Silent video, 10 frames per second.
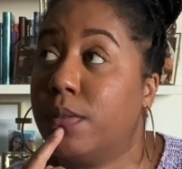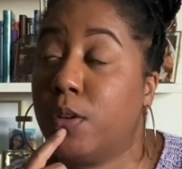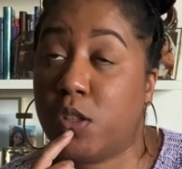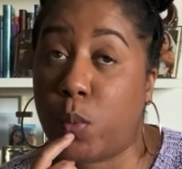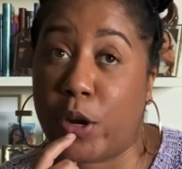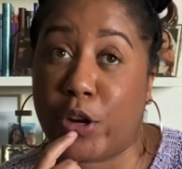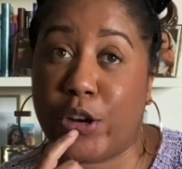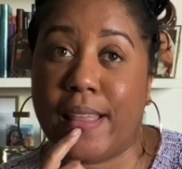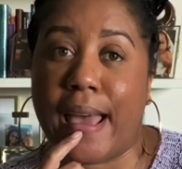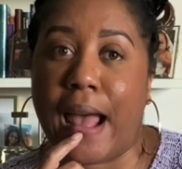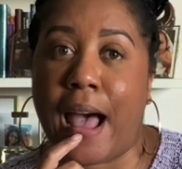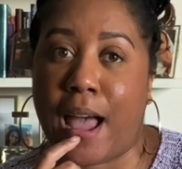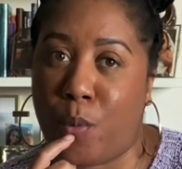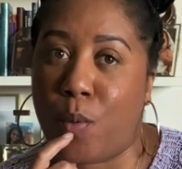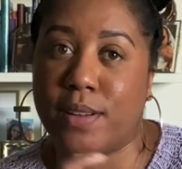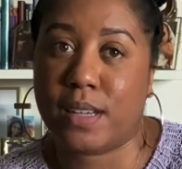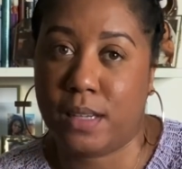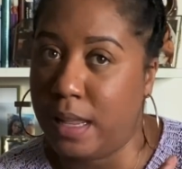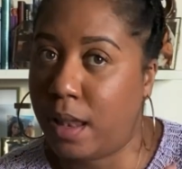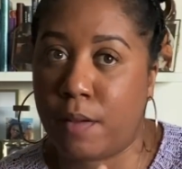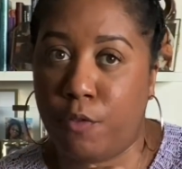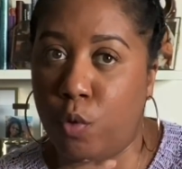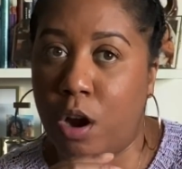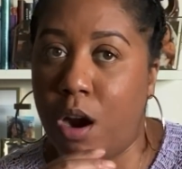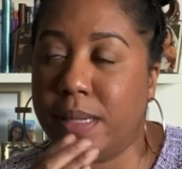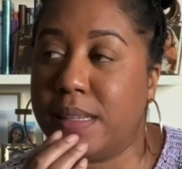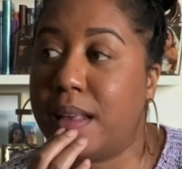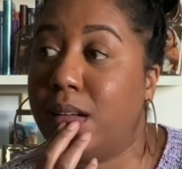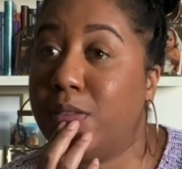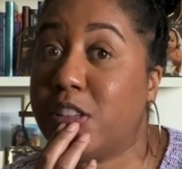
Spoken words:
sweater that I want to knit like full garments out of.